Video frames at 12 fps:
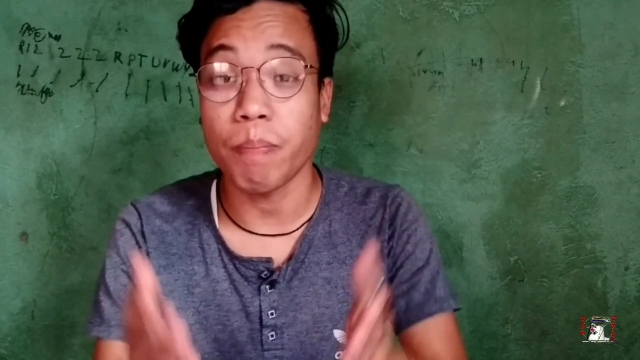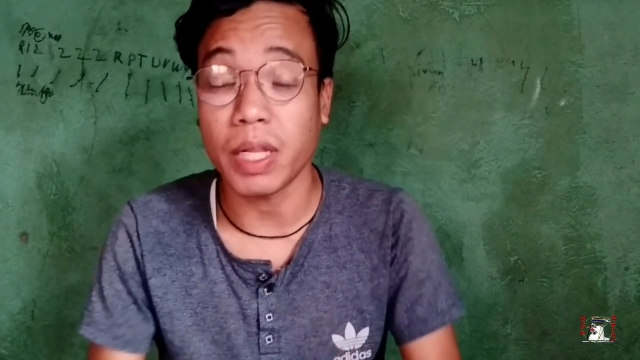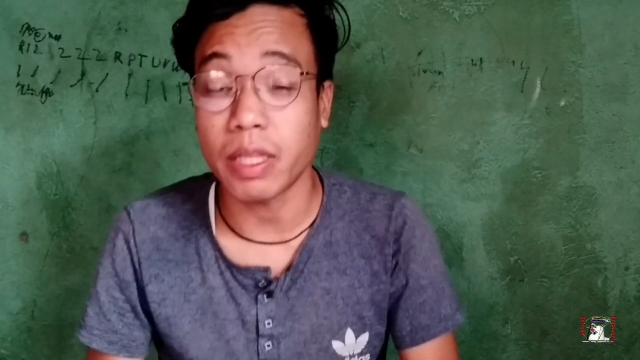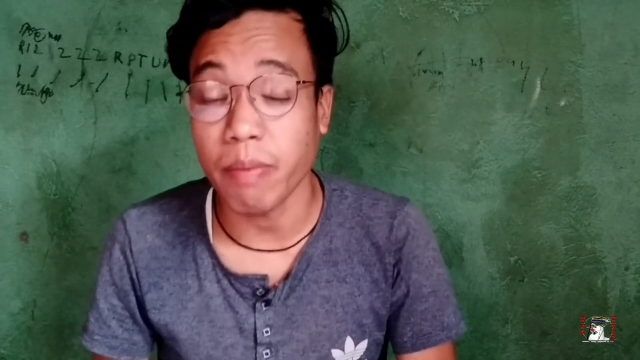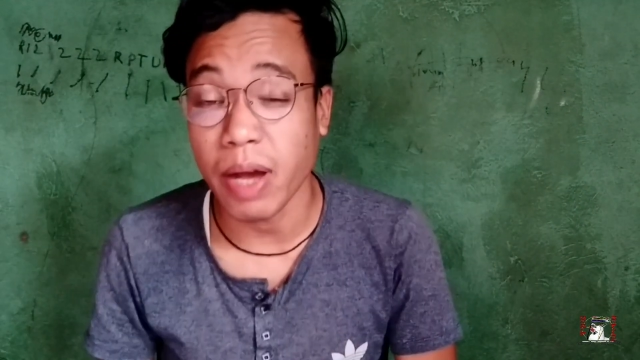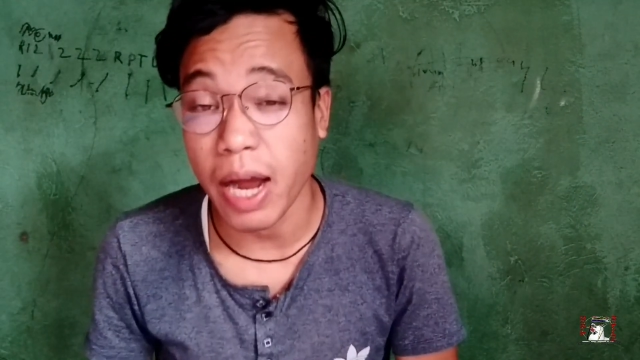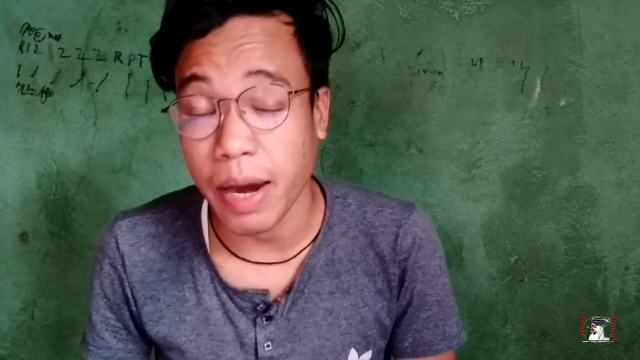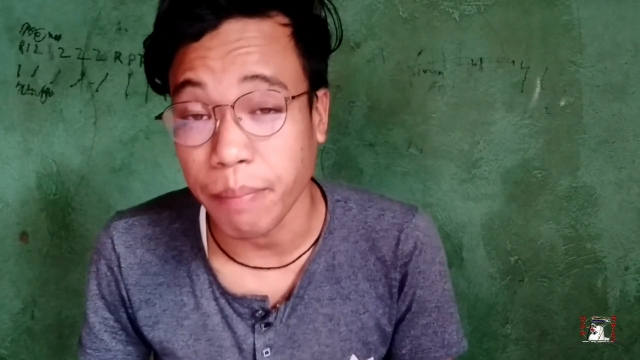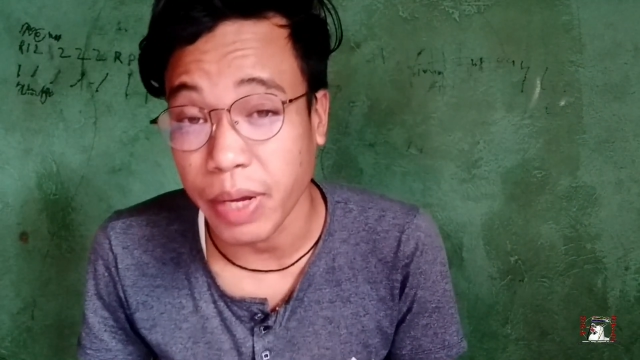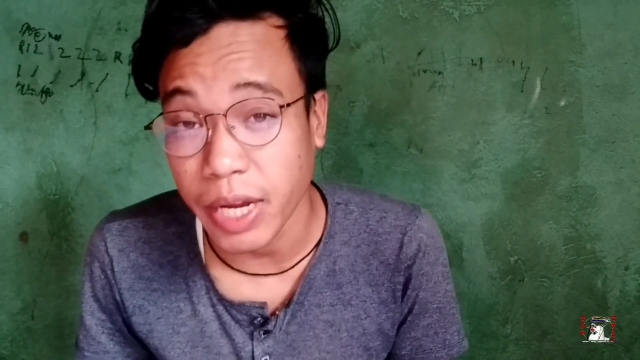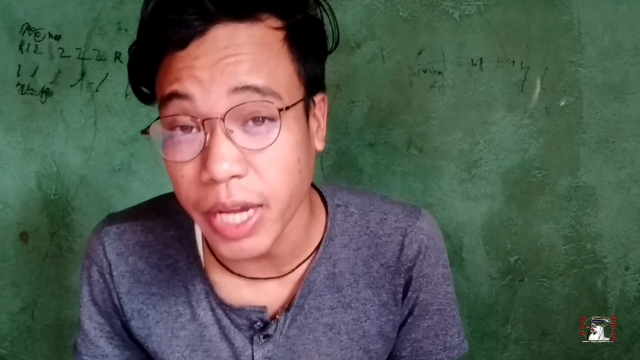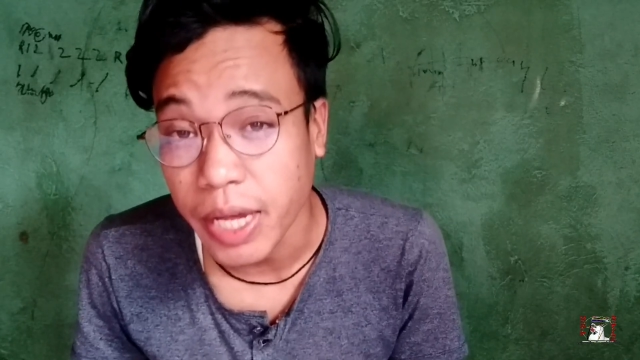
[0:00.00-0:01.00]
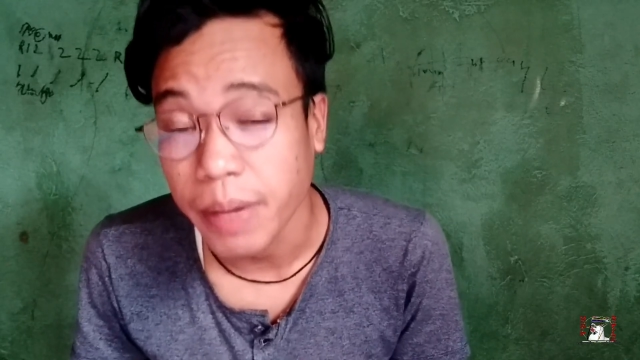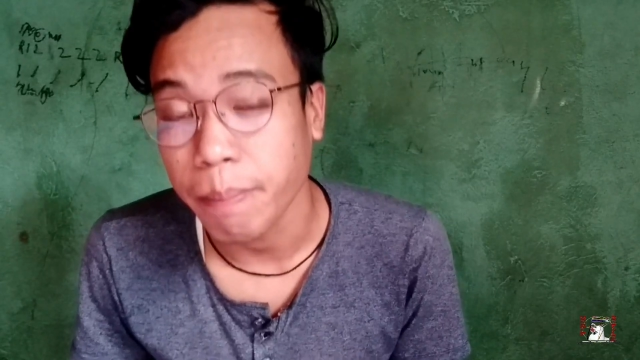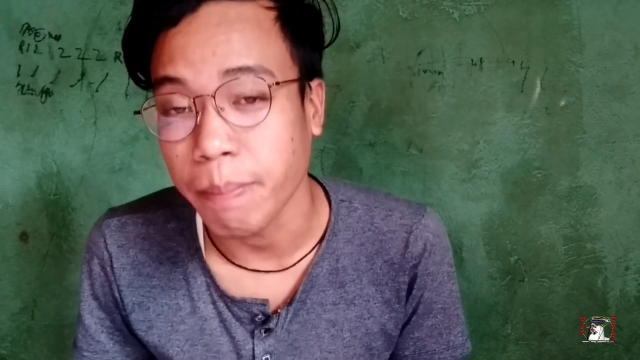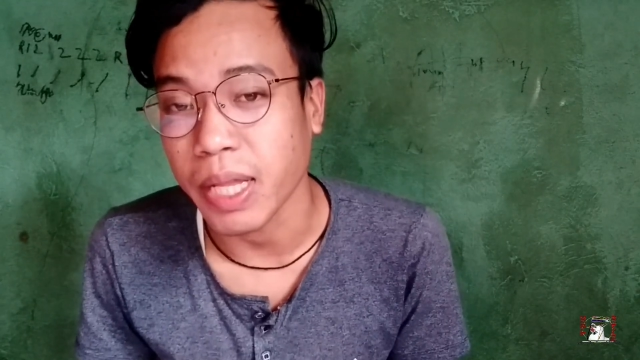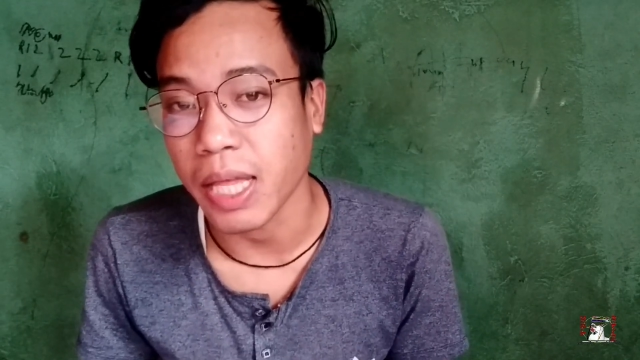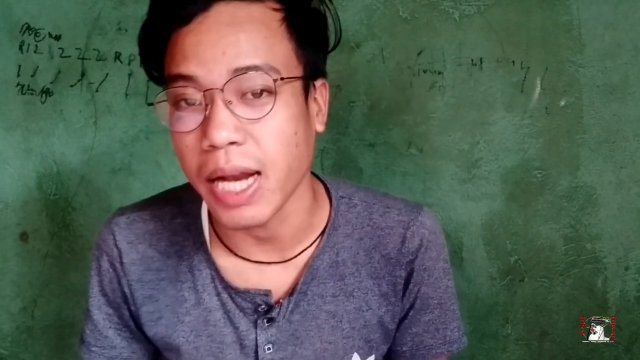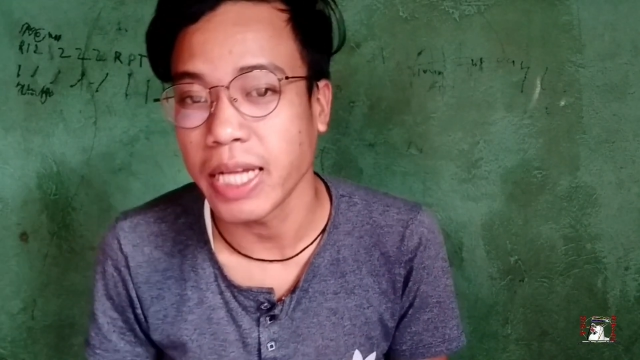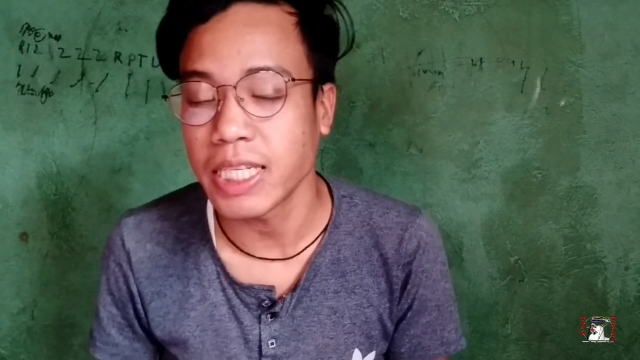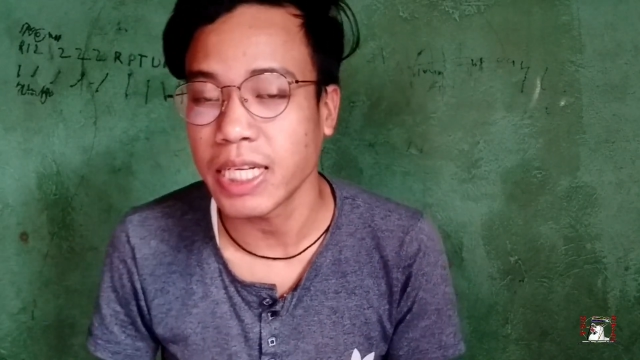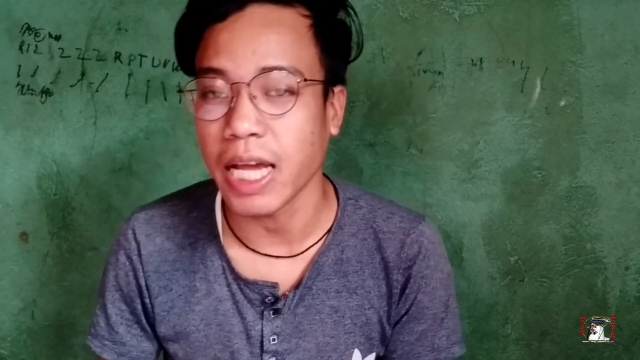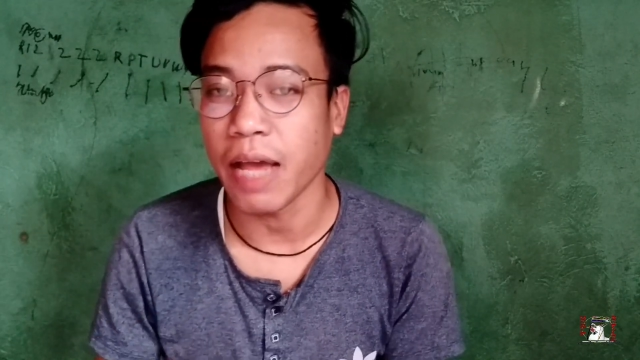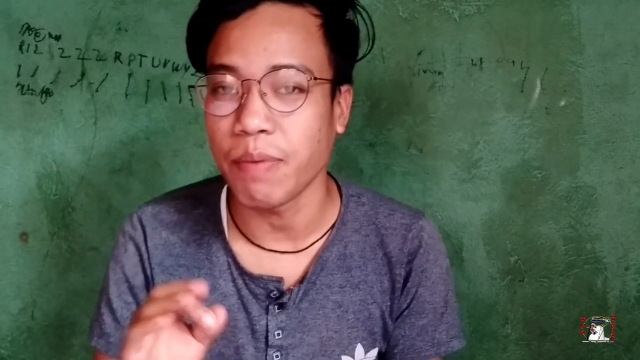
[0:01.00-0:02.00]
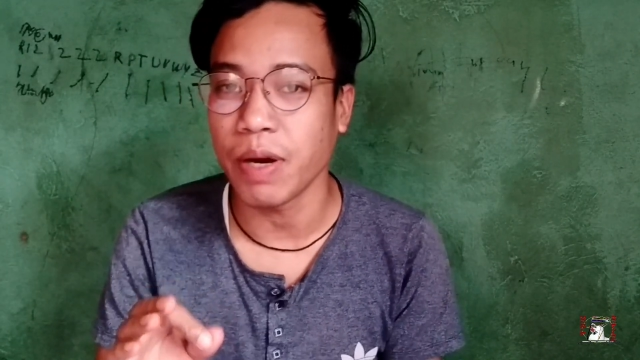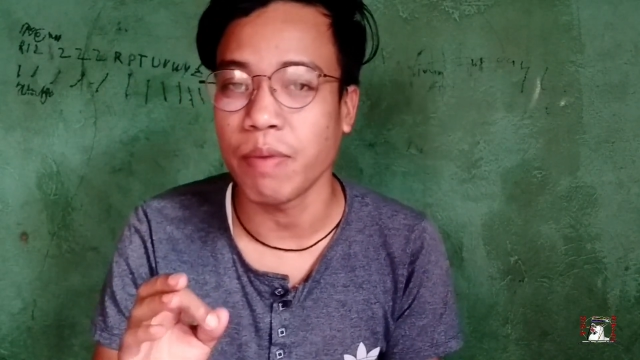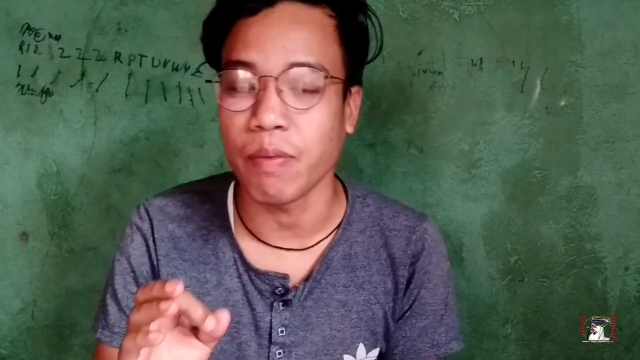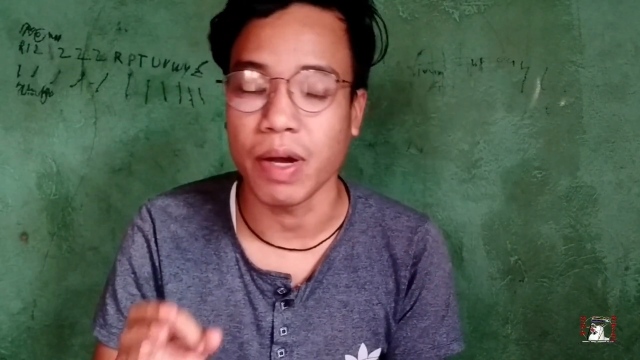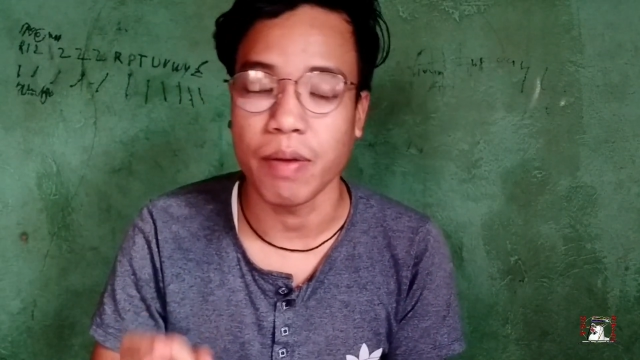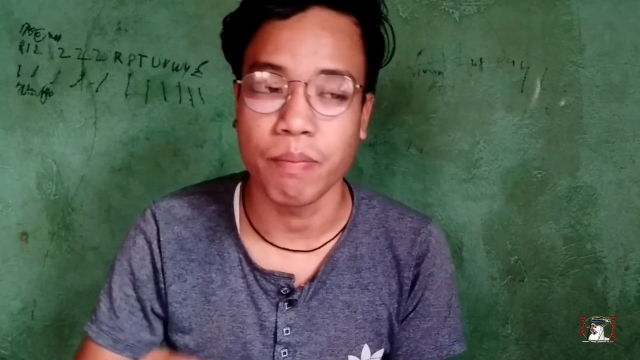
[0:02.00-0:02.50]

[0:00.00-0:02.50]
pakta ba army gi battalion sing na hibra me ba.